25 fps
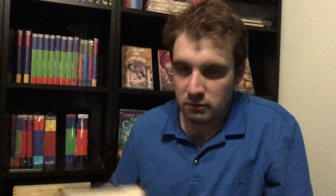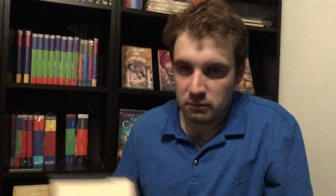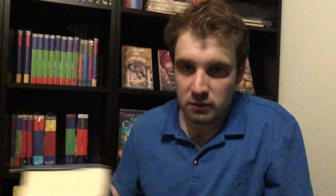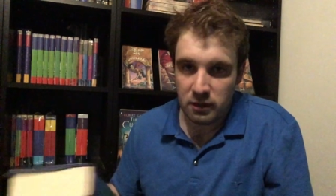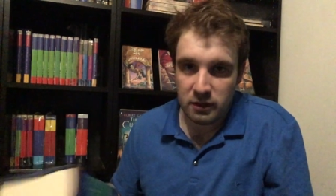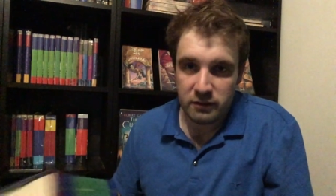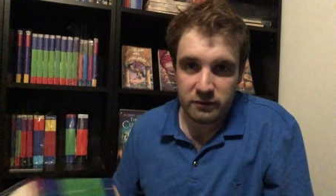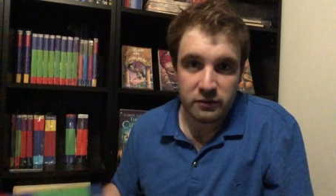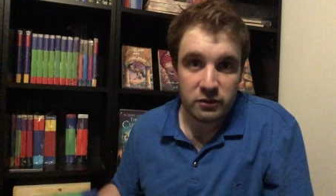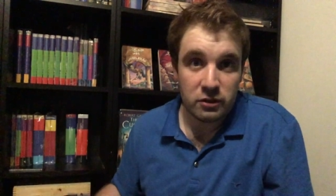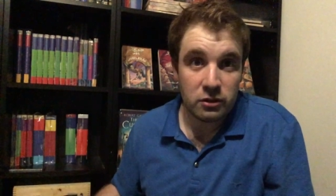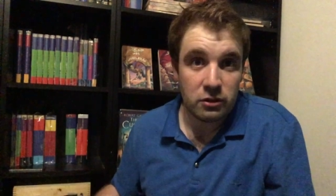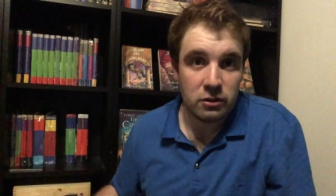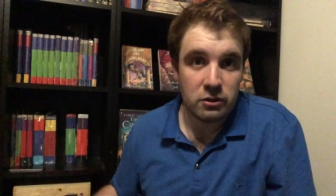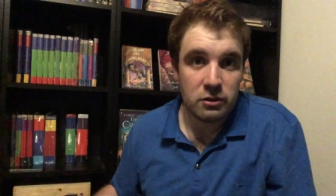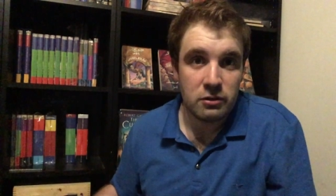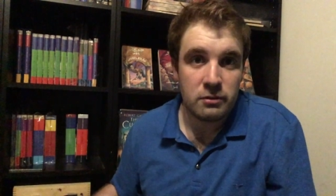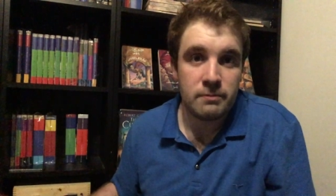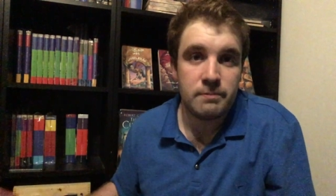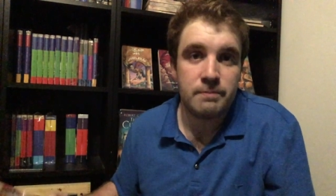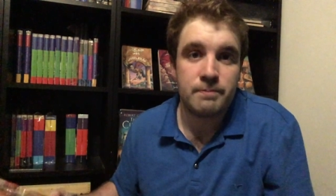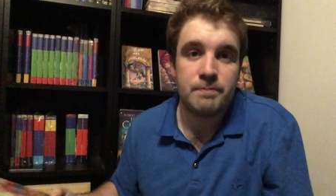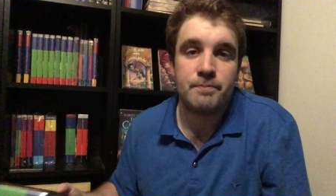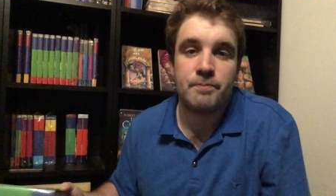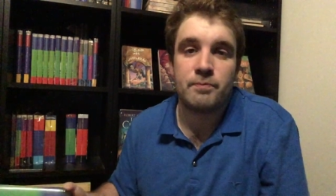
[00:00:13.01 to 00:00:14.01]
Ravenclaw.
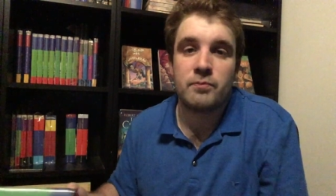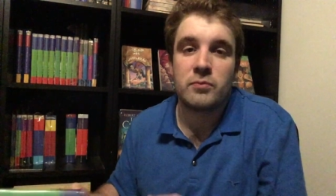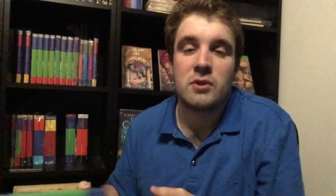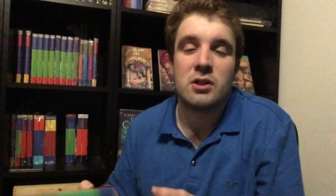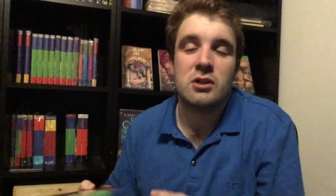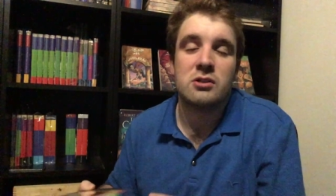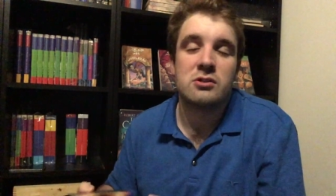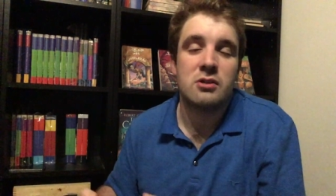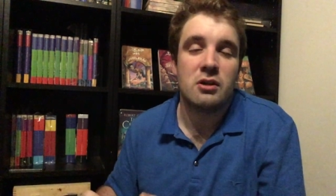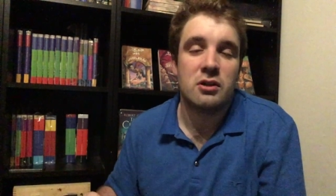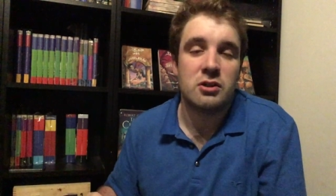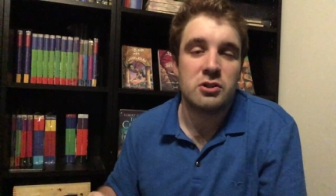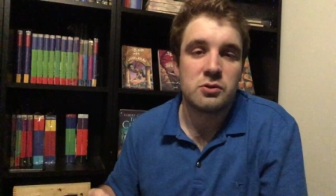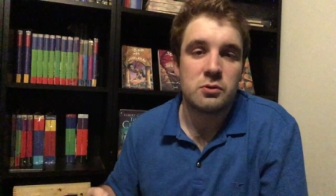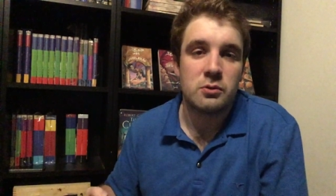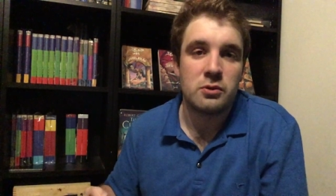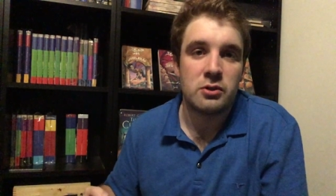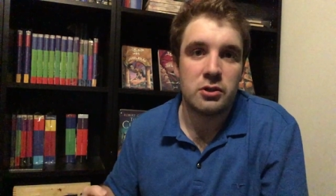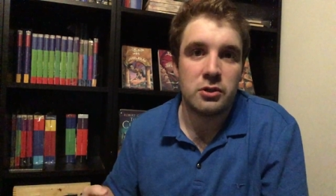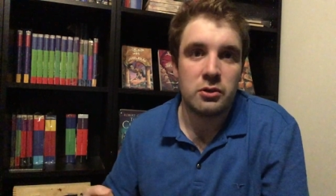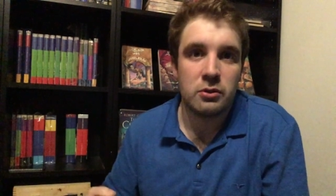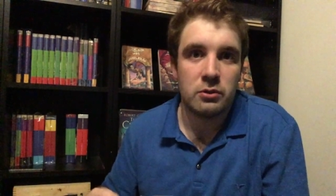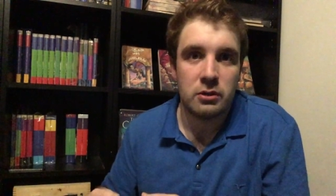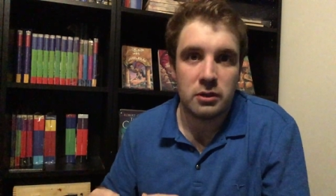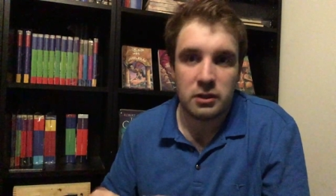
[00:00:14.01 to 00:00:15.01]
So I just
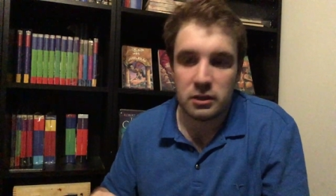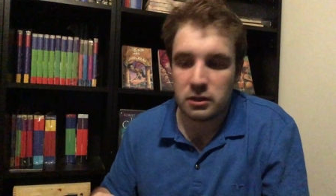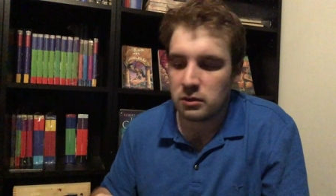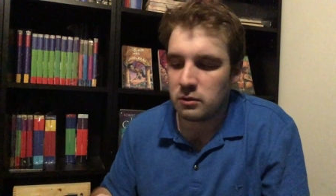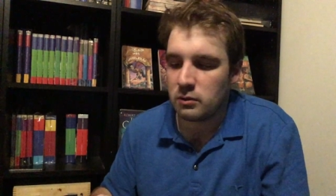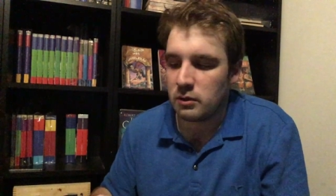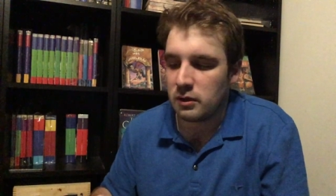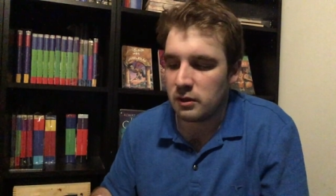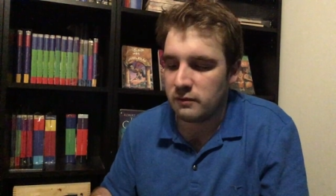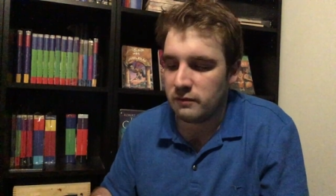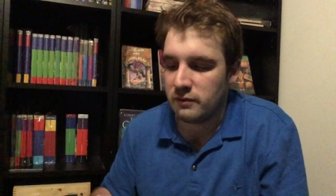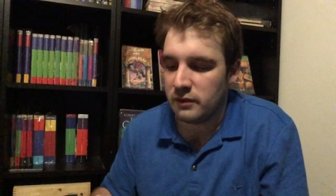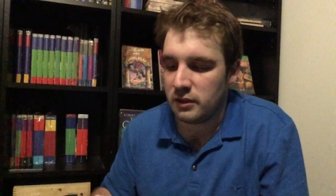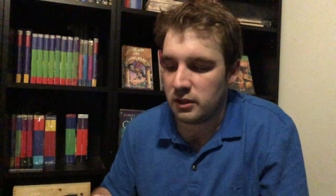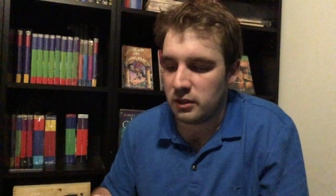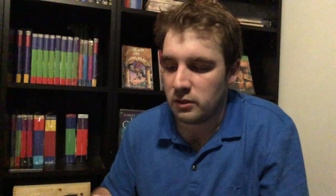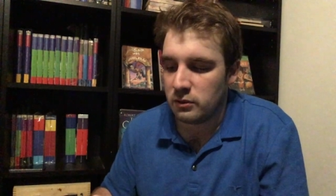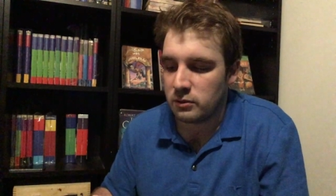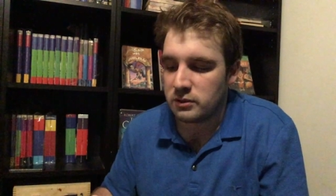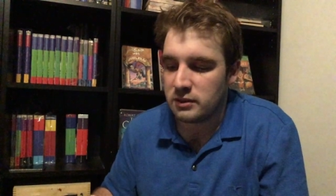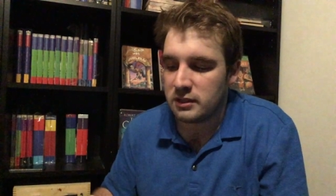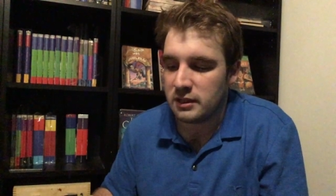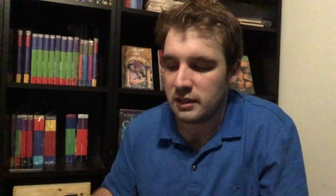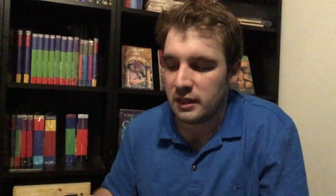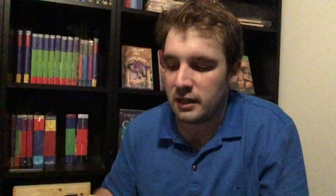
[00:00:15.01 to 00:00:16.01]
want to do a little quick
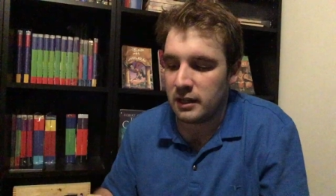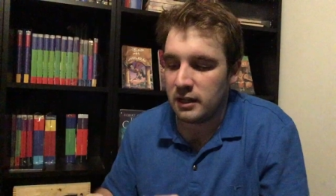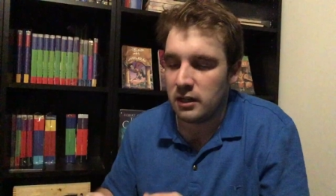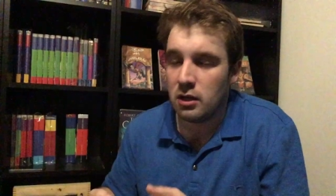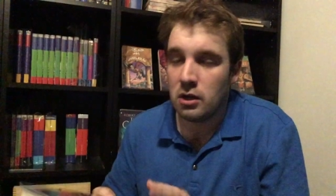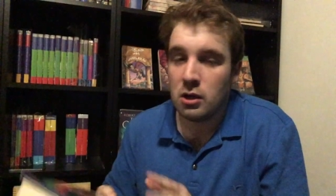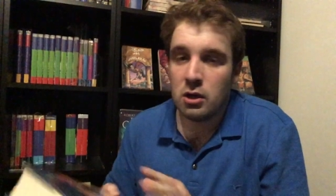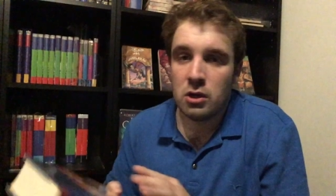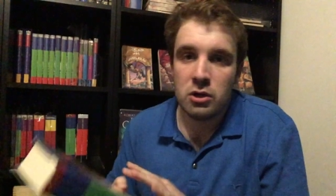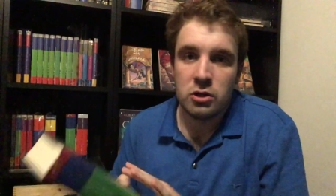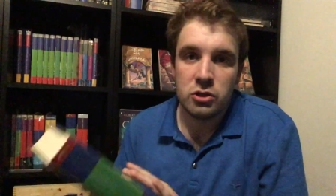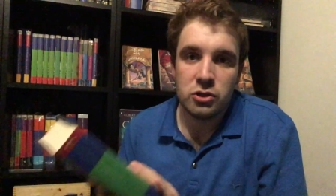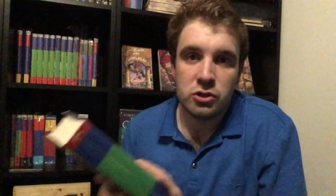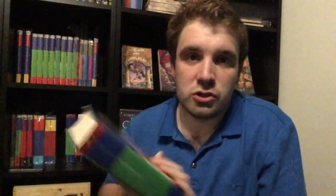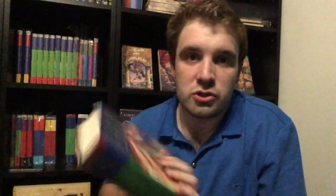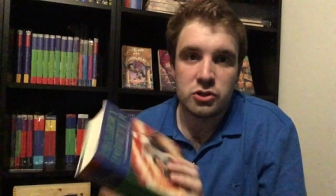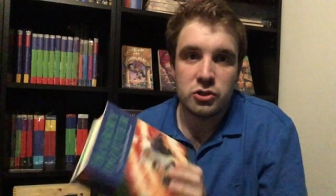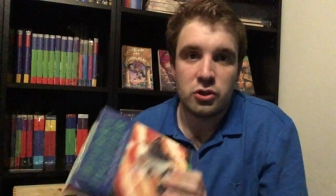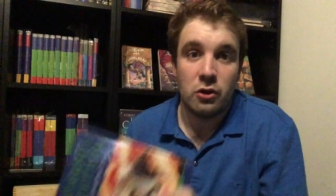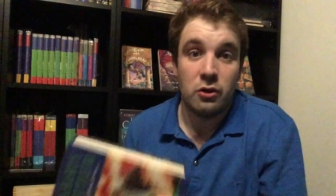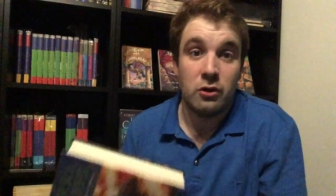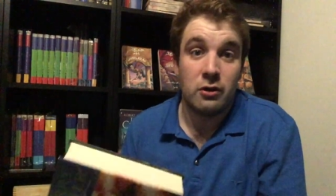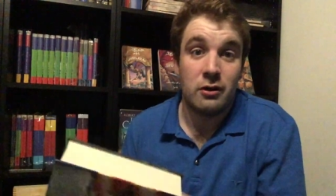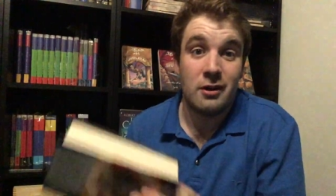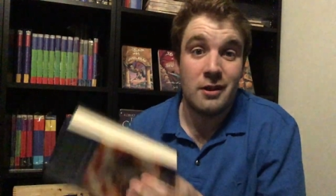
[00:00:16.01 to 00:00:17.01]
video today
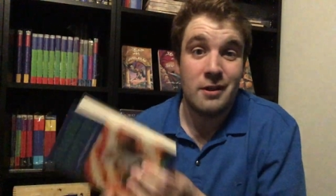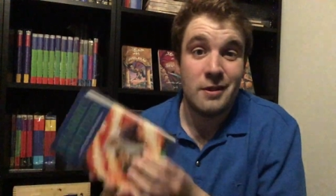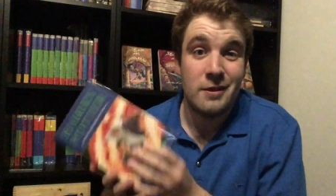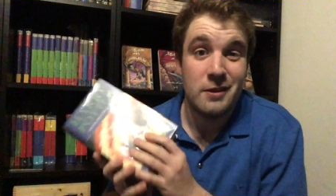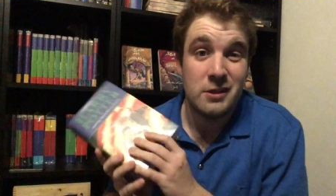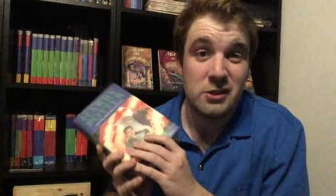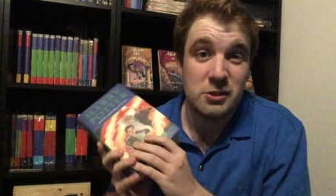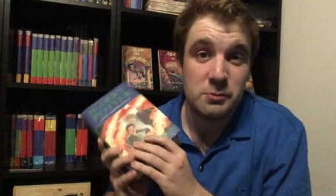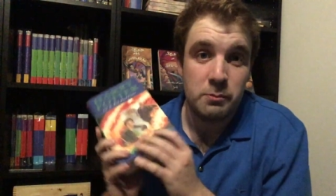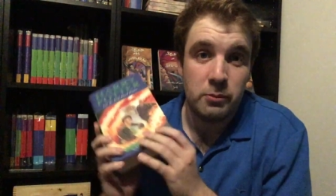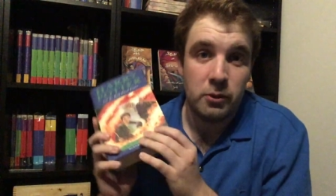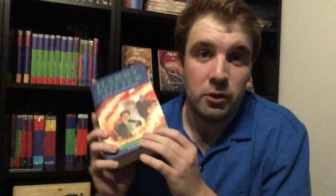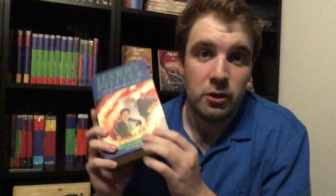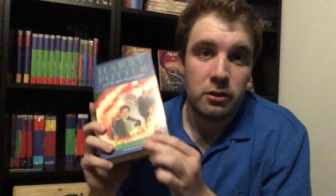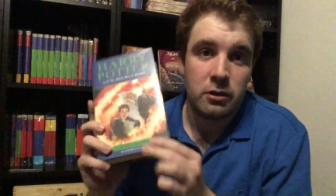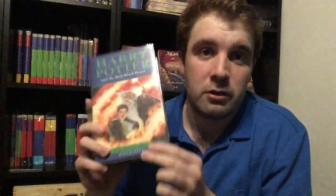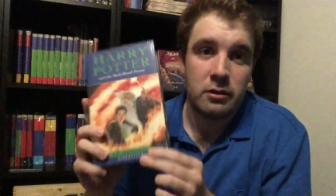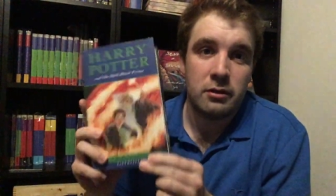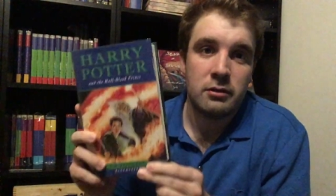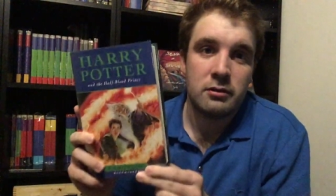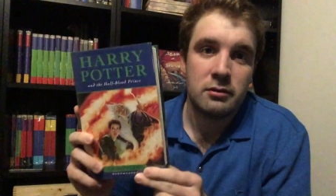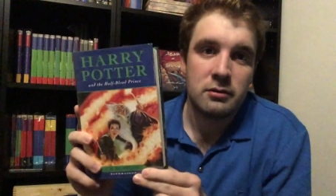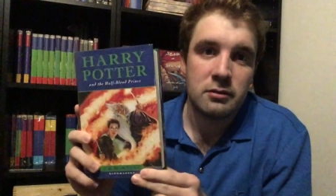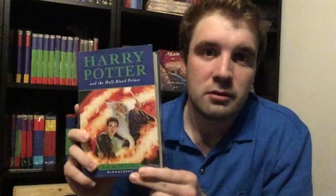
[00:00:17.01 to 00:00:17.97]
just on this book,